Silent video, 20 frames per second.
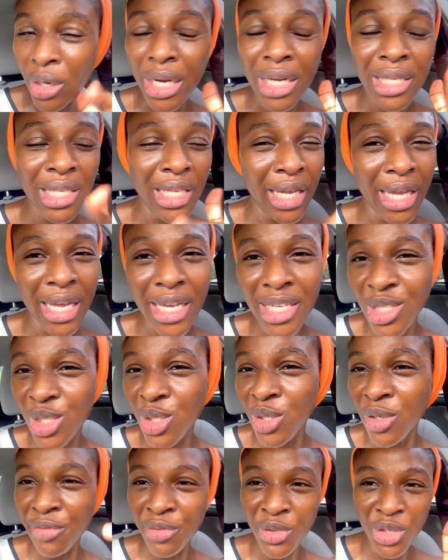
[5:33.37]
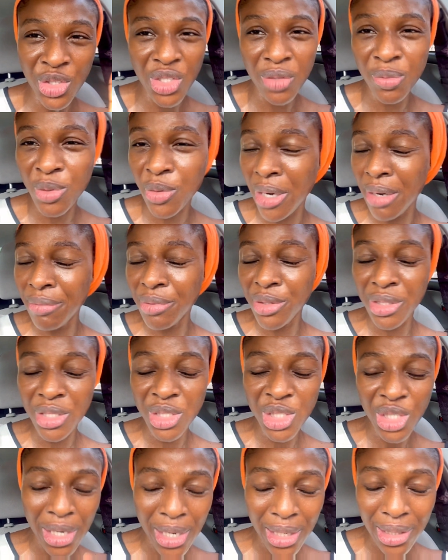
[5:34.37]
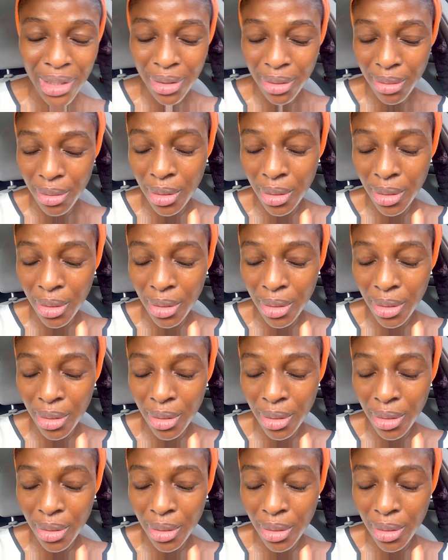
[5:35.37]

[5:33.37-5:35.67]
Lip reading: and in case you've not subscribed to the channel,